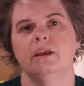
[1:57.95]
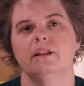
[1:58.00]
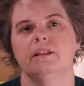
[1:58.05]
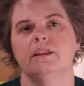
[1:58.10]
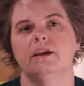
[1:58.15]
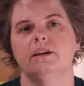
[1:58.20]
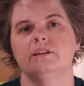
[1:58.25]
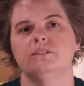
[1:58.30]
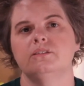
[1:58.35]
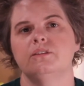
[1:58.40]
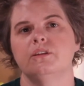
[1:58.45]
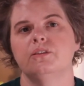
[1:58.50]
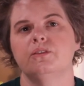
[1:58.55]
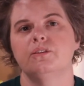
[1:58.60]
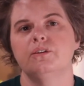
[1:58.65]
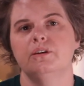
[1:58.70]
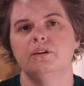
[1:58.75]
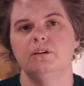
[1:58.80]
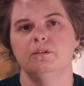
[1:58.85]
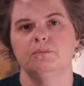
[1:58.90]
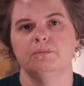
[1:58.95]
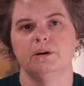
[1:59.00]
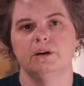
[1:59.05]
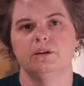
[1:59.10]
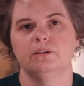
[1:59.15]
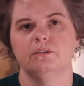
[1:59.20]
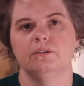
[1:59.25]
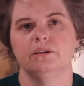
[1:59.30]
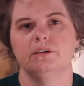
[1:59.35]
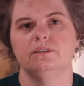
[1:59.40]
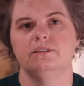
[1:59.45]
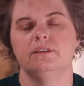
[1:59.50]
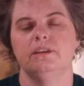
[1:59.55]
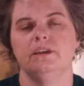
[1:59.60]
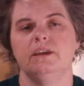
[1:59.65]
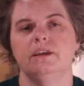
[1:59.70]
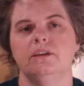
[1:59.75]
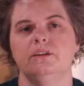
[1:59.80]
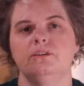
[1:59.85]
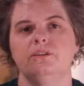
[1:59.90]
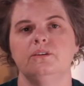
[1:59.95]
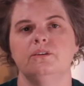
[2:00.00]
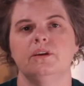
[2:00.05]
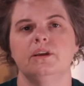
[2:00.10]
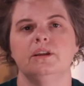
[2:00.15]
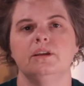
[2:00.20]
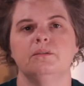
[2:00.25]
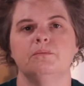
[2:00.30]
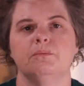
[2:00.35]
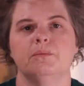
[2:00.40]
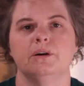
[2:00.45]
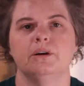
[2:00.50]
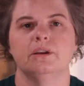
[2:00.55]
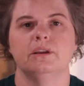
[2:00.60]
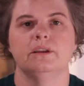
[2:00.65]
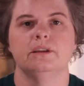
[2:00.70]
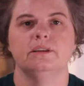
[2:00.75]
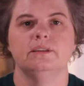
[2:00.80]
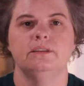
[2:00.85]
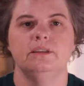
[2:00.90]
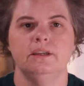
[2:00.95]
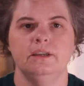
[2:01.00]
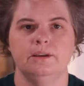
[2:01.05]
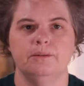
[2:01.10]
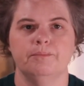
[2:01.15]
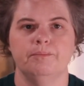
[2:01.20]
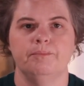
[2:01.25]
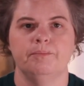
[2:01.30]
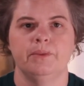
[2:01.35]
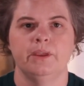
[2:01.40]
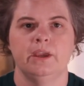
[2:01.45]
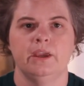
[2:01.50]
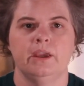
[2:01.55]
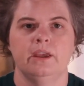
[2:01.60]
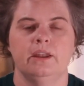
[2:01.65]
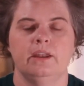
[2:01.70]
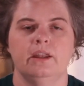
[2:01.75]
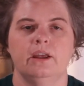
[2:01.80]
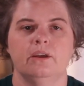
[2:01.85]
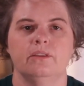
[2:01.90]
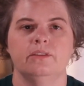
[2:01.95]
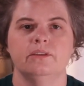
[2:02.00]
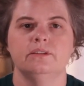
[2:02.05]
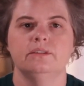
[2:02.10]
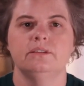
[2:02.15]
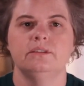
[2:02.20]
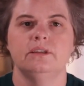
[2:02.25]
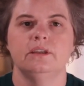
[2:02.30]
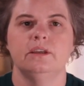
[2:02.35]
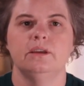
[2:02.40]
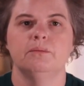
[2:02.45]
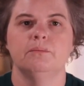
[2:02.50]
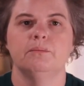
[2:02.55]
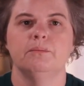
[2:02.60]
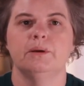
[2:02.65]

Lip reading: Last, the third model is the integrated marketing team. Now, this team